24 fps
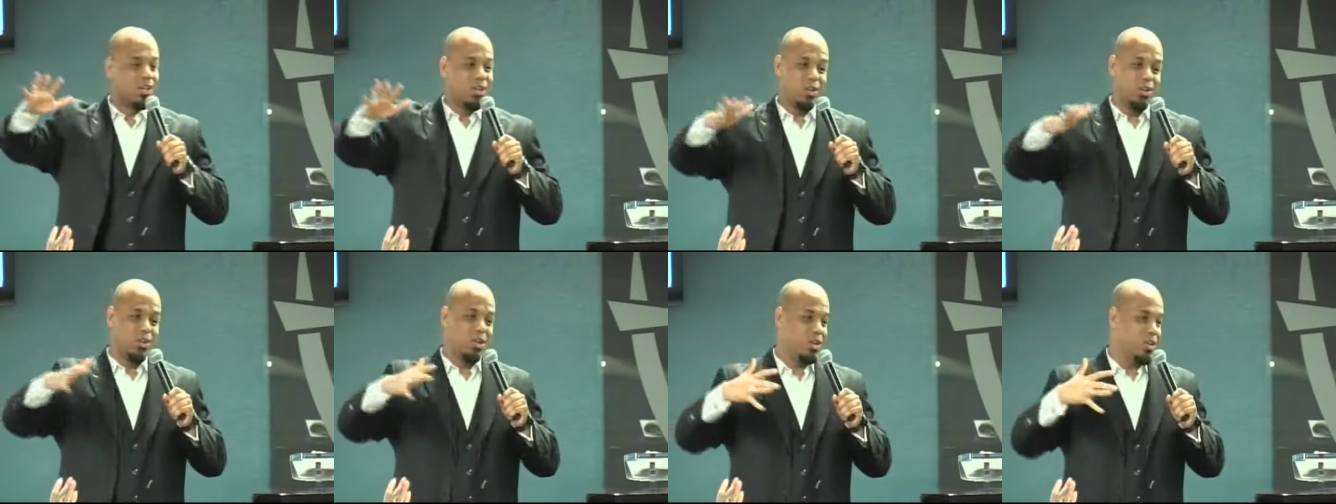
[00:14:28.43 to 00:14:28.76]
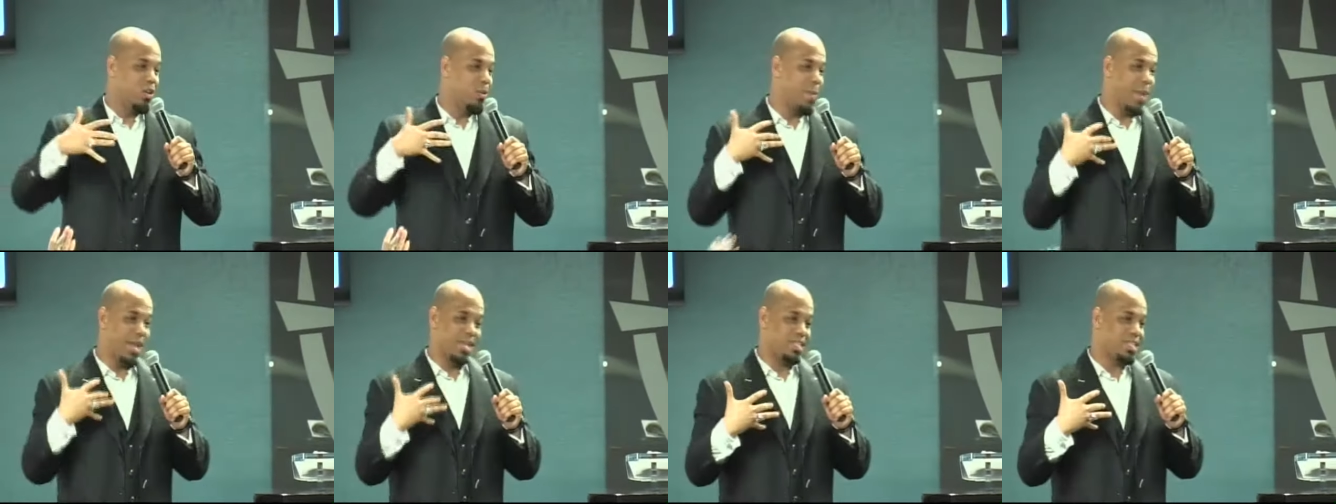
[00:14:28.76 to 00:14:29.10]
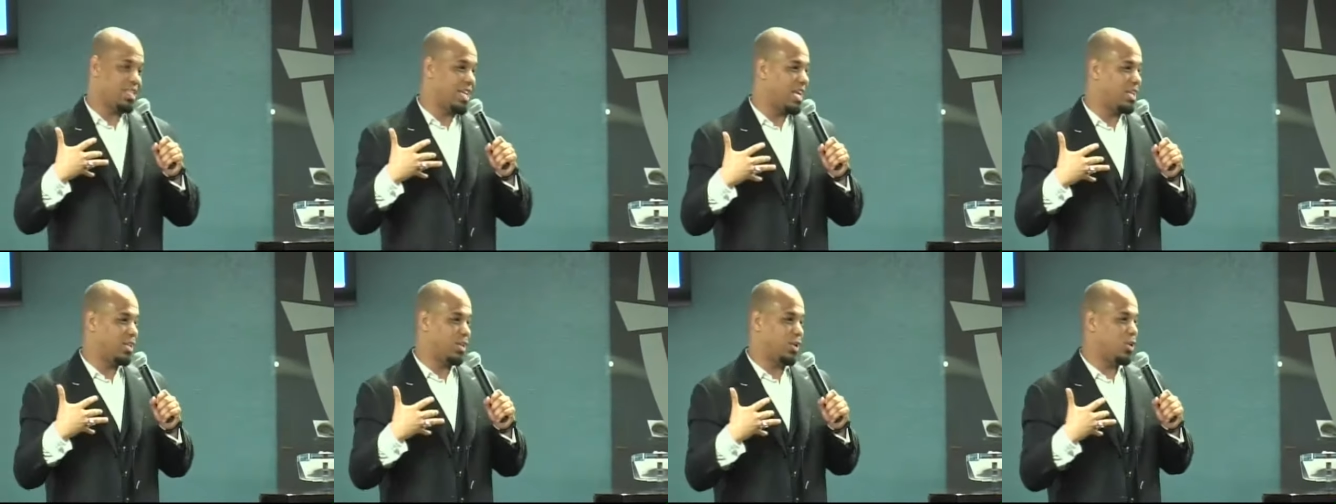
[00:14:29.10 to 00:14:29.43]
you, you, may
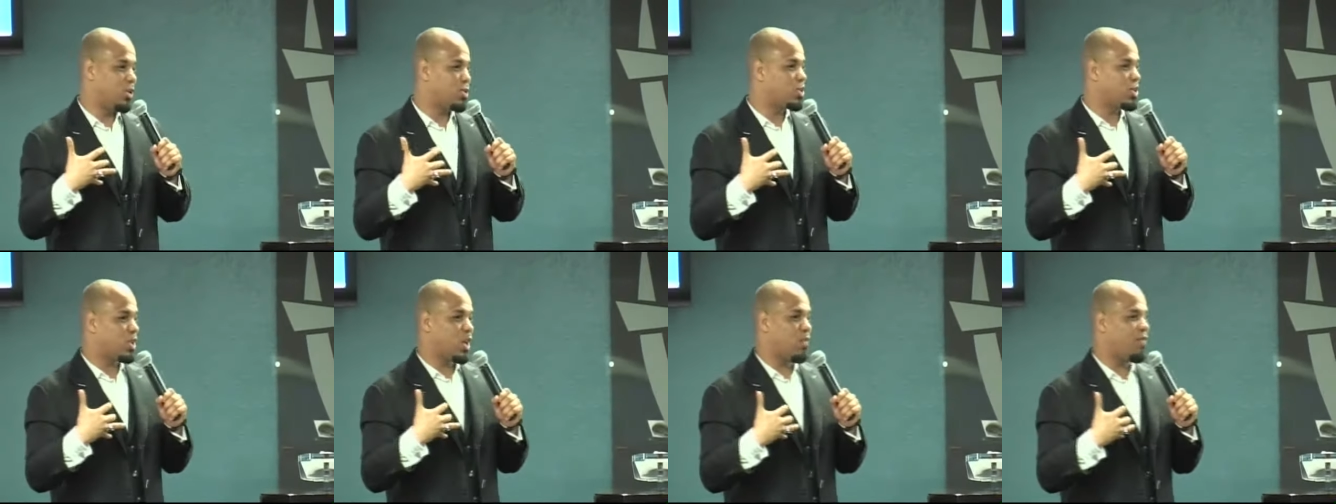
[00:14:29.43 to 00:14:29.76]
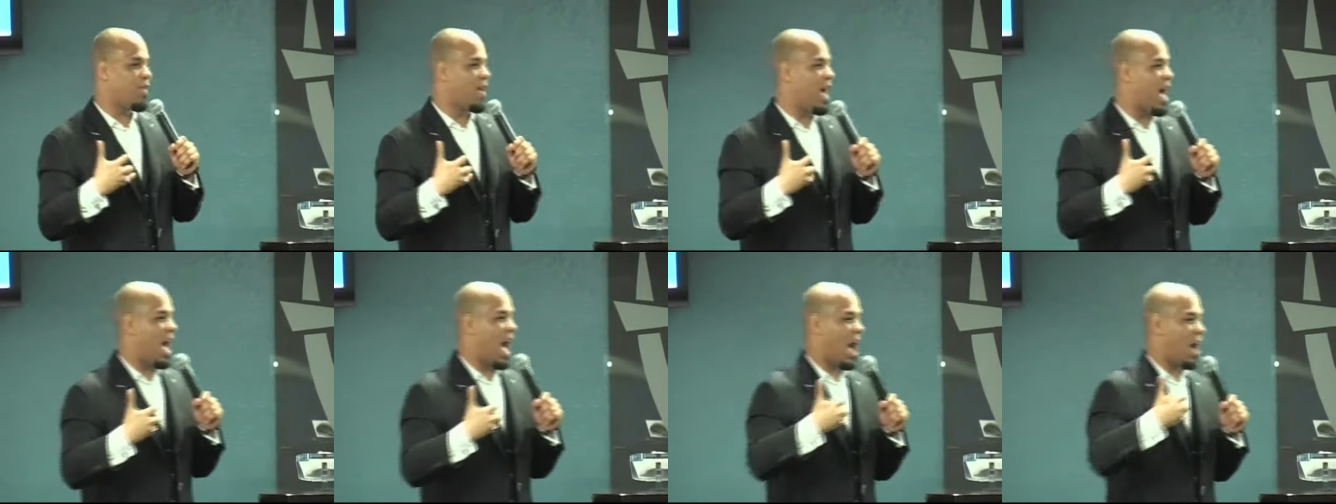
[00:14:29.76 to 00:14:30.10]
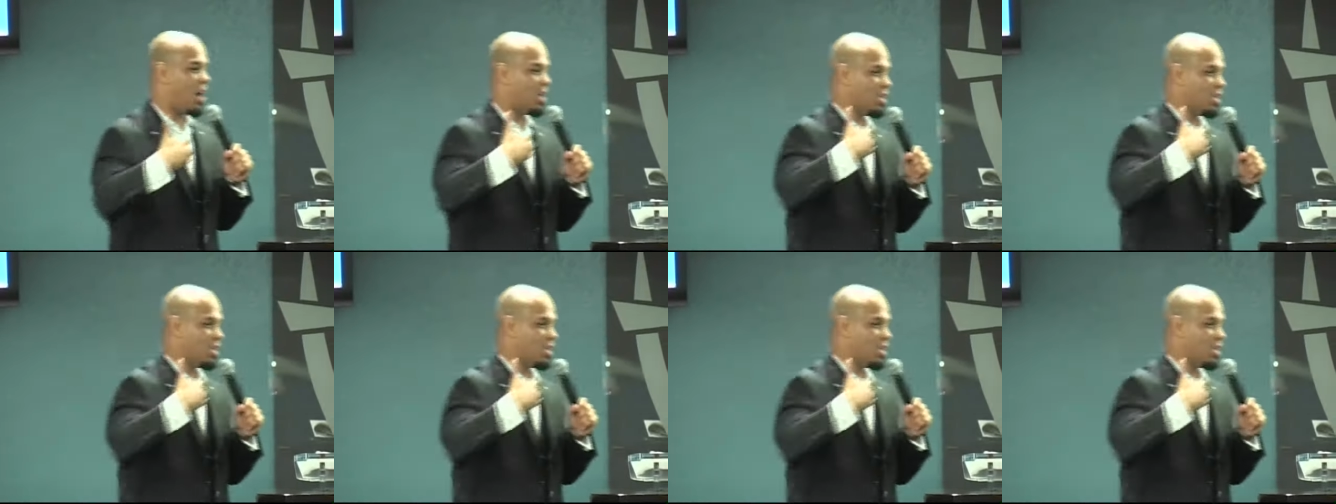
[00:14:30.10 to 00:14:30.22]
say to yourself, I, I,